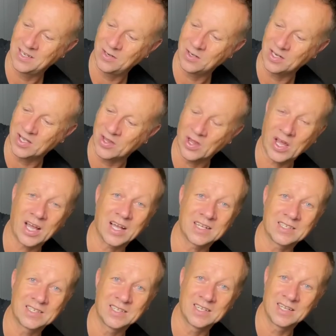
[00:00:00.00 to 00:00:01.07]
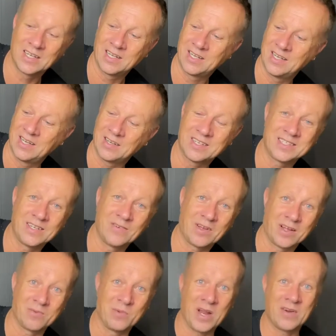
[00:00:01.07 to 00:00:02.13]
Look at that. Let's see if
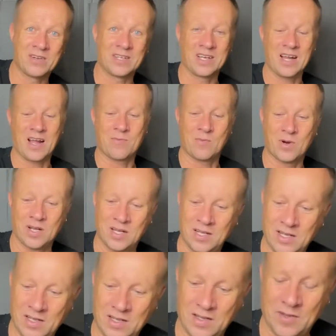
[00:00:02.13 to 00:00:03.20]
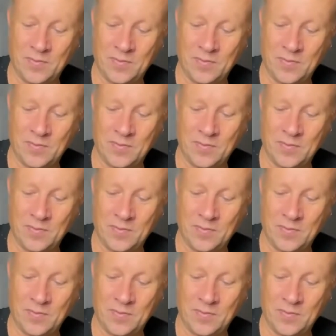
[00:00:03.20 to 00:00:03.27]
I can nearer the camera.